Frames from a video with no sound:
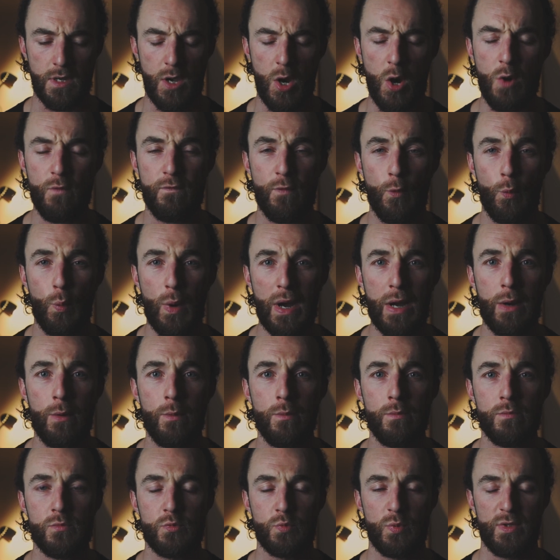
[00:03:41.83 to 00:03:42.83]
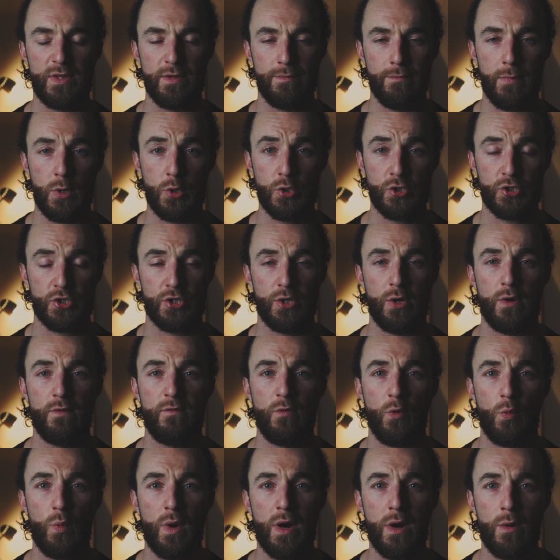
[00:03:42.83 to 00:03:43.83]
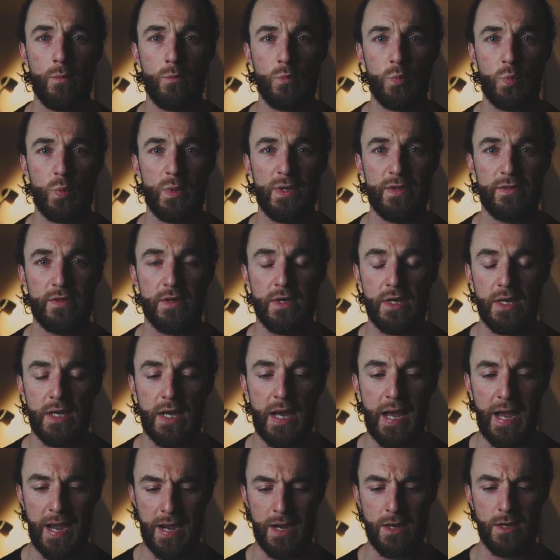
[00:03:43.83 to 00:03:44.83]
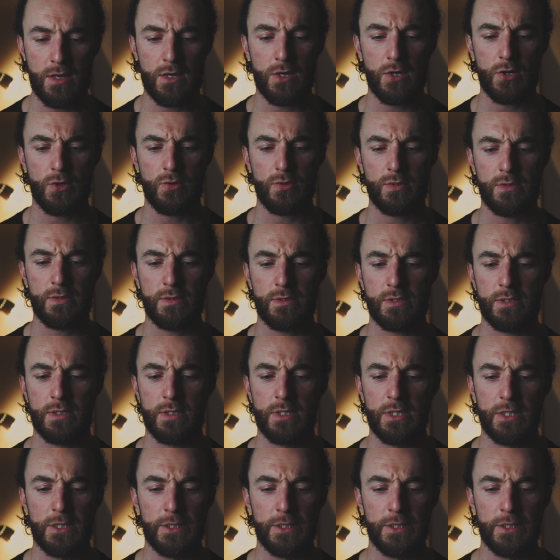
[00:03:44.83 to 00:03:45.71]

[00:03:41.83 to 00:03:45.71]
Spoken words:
overwhelmed with emotion, overwhelmed with anger and